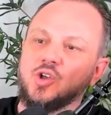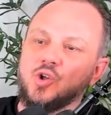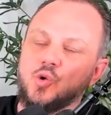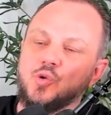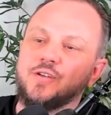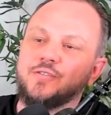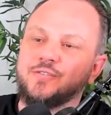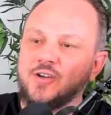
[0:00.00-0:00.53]

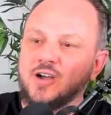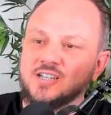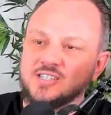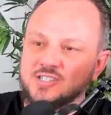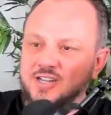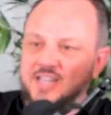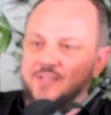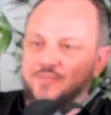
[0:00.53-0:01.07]
Who the fuck is
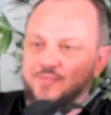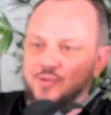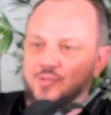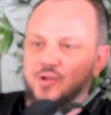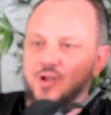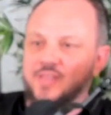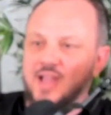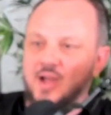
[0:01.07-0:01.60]
going to get
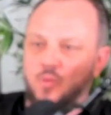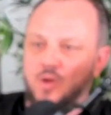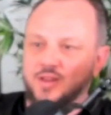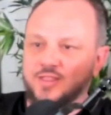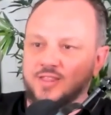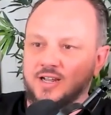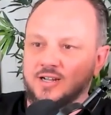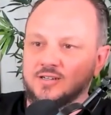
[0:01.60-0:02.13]
further on that one
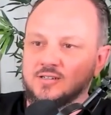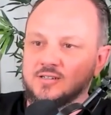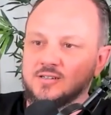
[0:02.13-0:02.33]
thing?